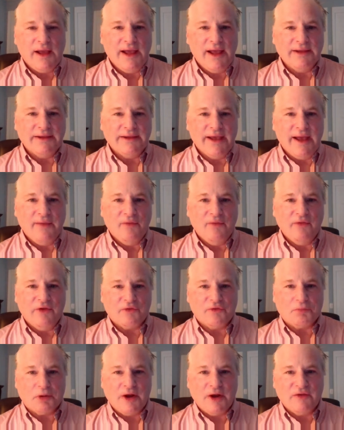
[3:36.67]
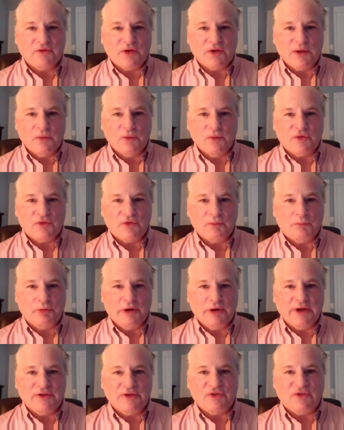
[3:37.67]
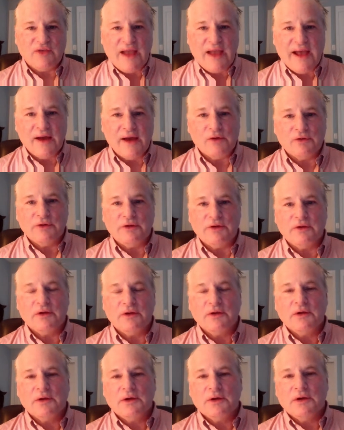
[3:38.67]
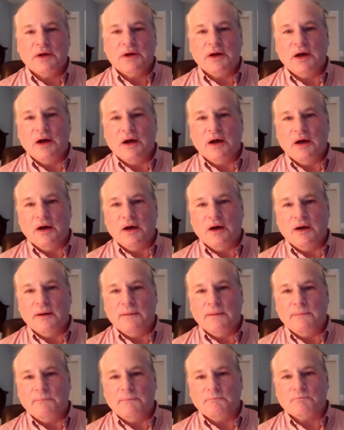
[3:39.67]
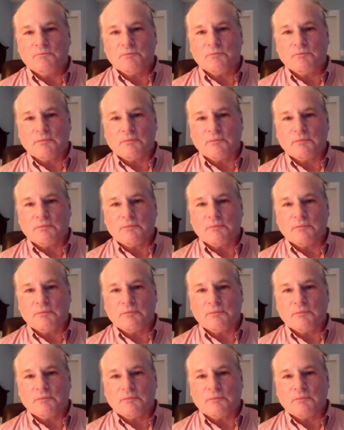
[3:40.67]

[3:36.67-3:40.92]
And yet this president, with some pretty sound um,